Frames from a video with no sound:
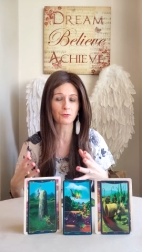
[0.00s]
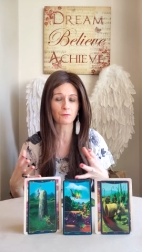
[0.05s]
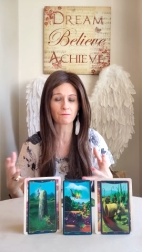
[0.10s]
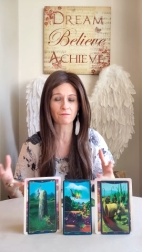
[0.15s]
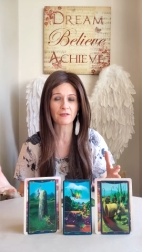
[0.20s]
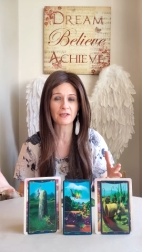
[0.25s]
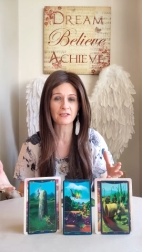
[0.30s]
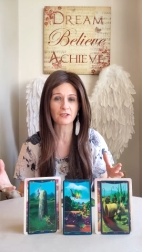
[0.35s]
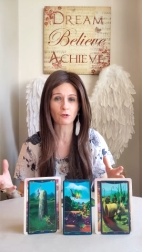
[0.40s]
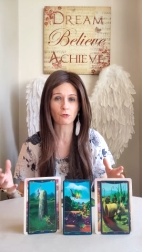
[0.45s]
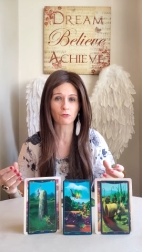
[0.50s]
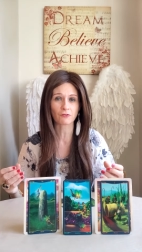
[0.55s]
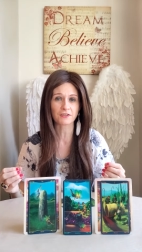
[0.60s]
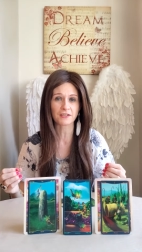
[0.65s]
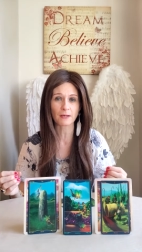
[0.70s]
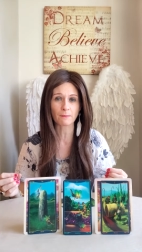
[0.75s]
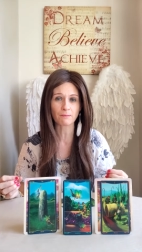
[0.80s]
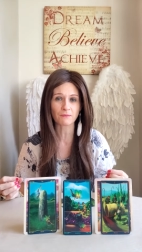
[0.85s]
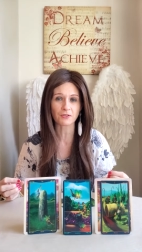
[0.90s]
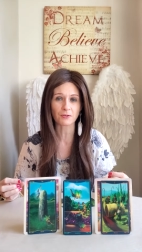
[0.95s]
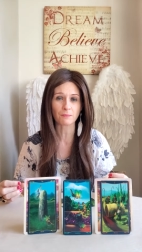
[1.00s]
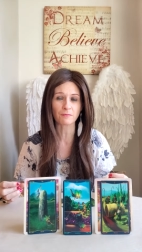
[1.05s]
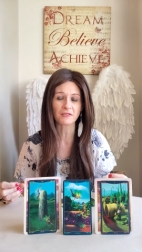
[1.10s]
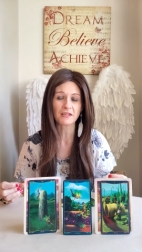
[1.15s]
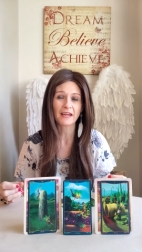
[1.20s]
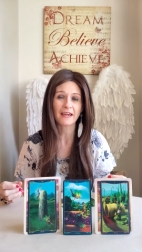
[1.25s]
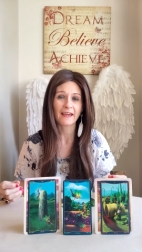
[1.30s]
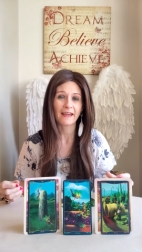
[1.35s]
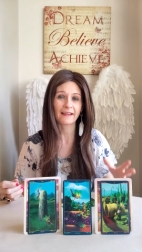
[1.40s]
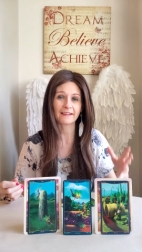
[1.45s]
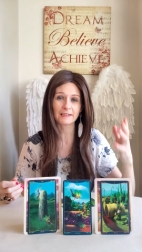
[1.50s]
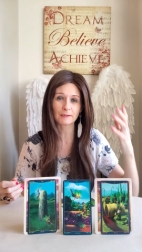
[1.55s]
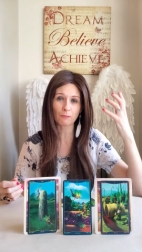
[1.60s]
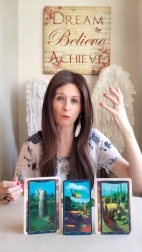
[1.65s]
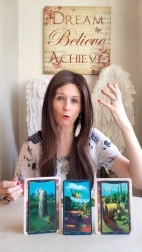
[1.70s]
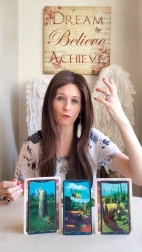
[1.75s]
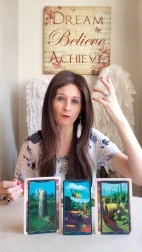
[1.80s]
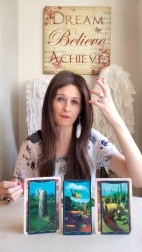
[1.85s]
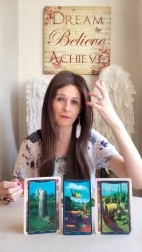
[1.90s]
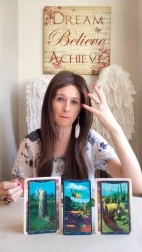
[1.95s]
some physical symptoms, it's
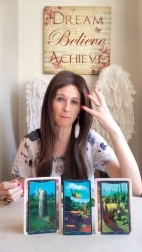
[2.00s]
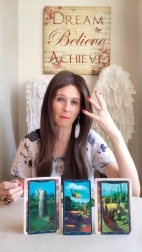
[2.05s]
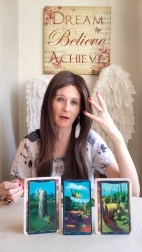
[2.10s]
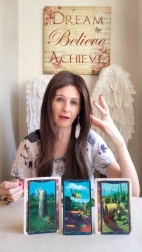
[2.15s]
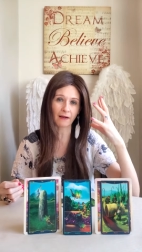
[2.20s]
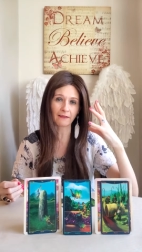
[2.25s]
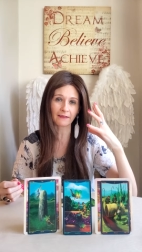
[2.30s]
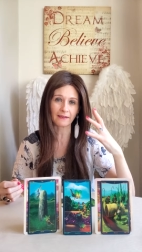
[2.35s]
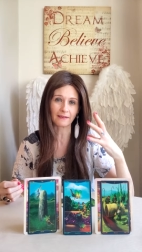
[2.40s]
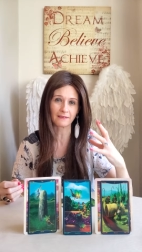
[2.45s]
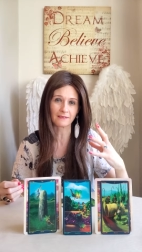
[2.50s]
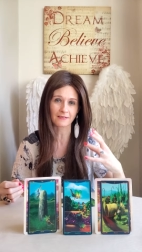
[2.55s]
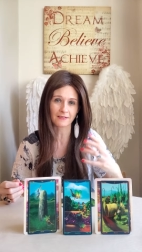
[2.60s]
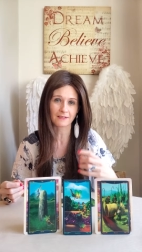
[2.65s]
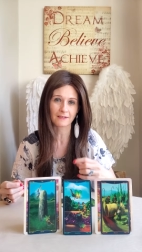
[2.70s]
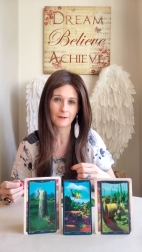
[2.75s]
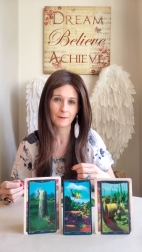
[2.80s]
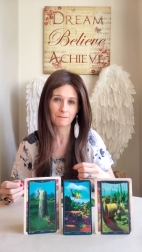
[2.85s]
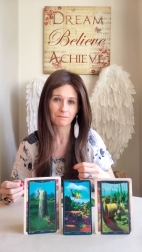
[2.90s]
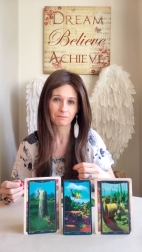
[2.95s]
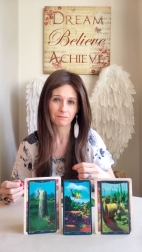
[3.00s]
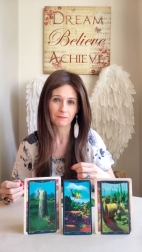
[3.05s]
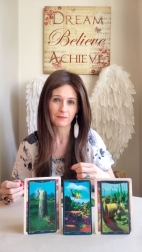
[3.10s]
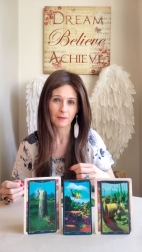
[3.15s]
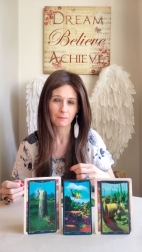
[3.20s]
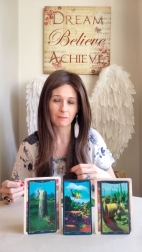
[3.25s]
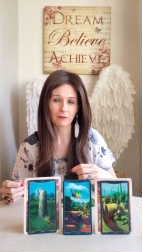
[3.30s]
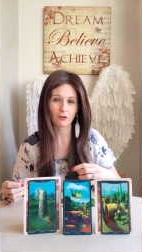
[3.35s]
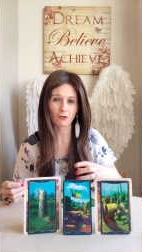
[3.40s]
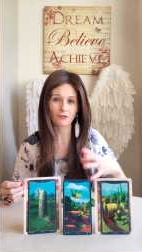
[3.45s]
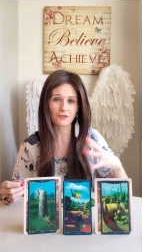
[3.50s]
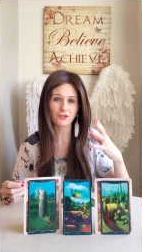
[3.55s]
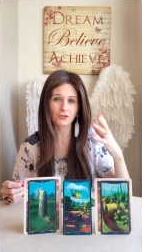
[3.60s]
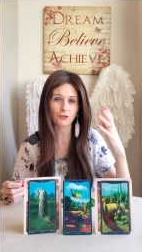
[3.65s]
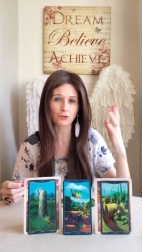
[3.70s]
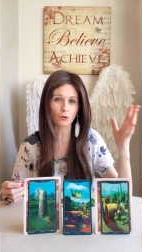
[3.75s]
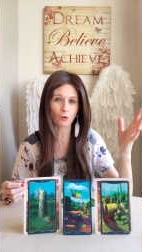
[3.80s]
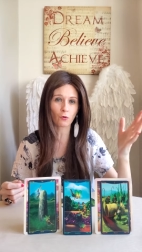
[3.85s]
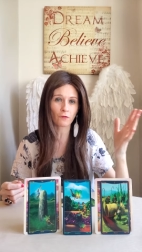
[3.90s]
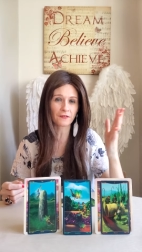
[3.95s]
more in the mind because
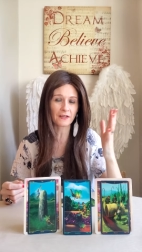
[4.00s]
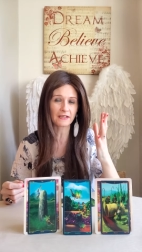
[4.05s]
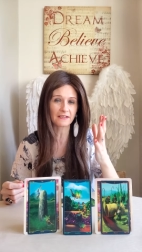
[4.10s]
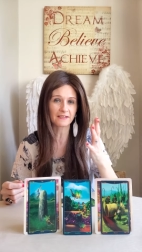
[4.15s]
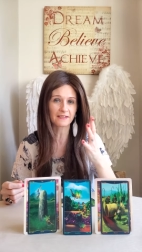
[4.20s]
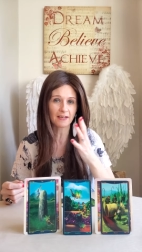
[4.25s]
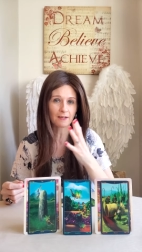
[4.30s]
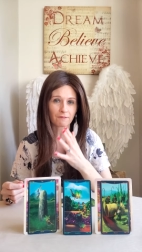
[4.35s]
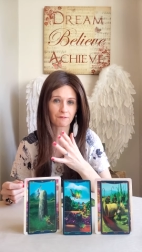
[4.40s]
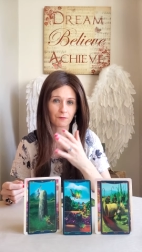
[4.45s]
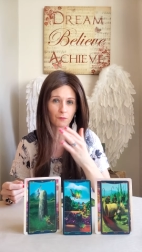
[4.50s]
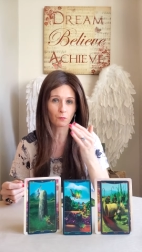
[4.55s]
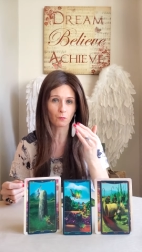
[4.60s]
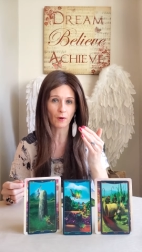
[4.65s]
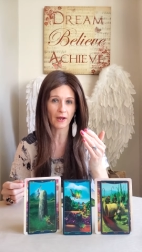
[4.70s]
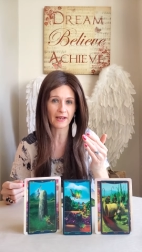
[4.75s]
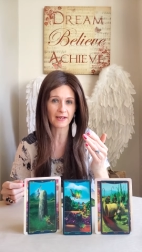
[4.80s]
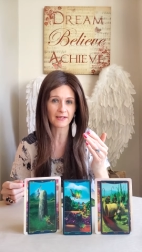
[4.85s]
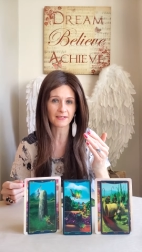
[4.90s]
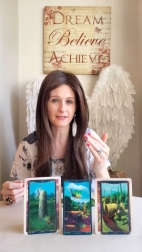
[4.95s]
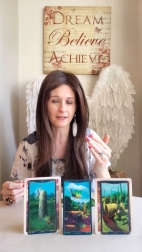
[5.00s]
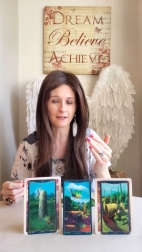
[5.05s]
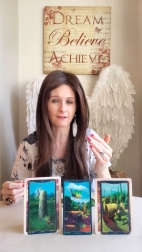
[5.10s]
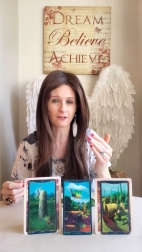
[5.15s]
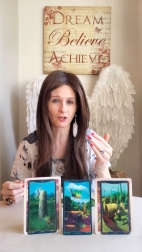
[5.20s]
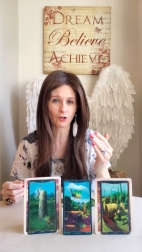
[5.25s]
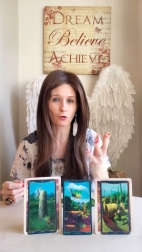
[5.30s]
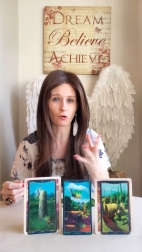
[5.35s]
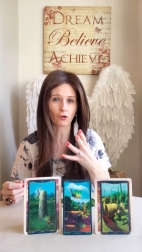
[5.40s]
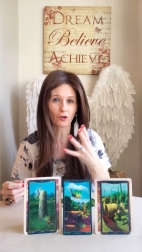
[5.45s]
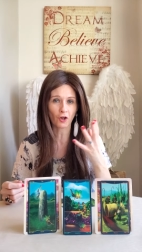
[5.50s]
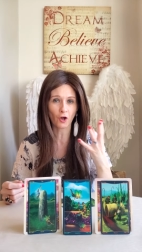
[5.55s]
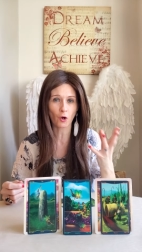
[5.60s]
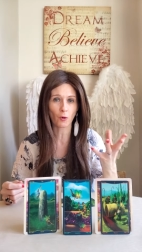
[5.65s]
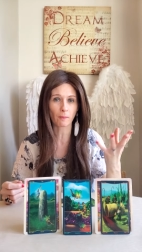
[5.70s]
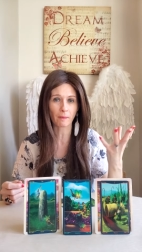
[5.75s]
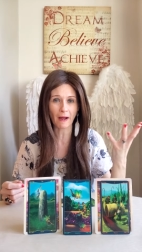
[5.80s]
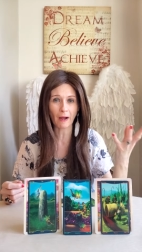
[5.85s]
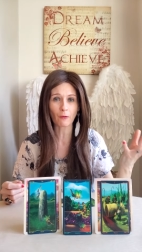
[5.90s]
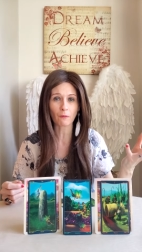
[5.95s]
there's all these different ways you could go
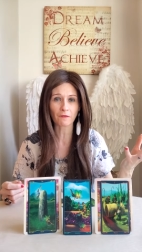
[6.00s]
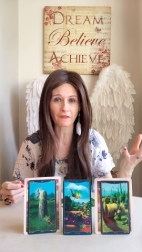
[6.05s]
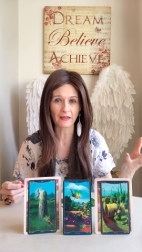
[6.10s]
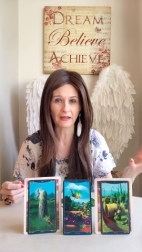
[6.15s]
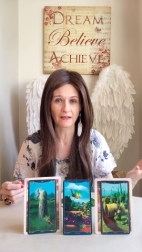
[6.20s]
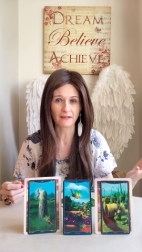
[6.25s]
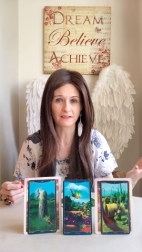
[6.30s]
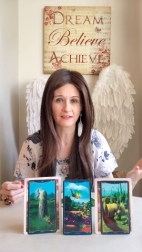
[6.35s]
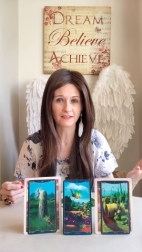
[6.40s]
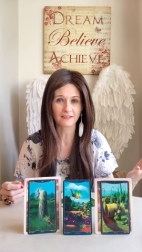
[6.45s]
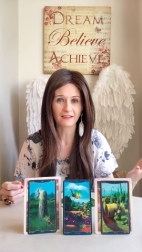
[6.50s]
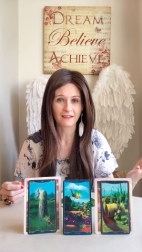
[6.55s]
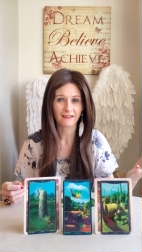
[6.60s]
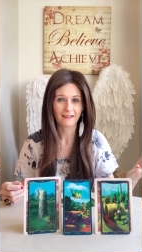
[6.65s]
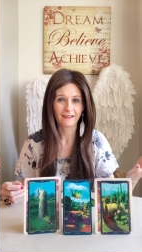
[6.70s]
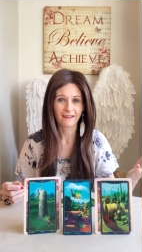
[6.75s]
about this.